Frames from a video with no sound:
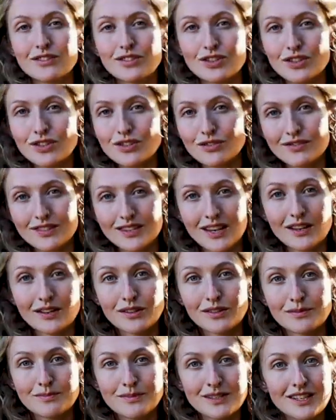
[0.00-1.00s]
just
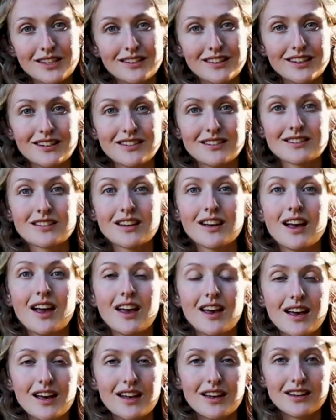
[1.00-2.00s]
recycled materials
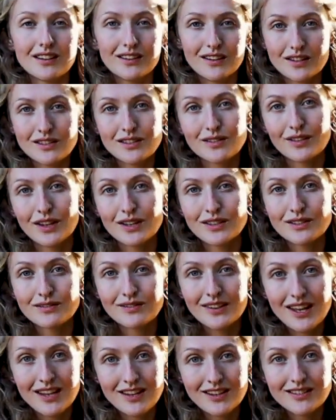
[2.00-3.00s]
and lots of
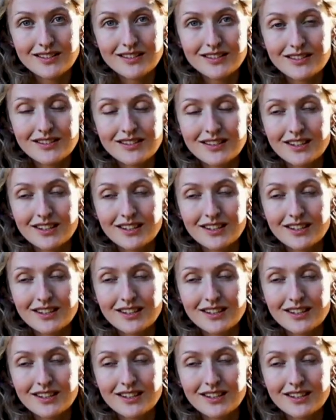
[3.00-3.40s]
nails.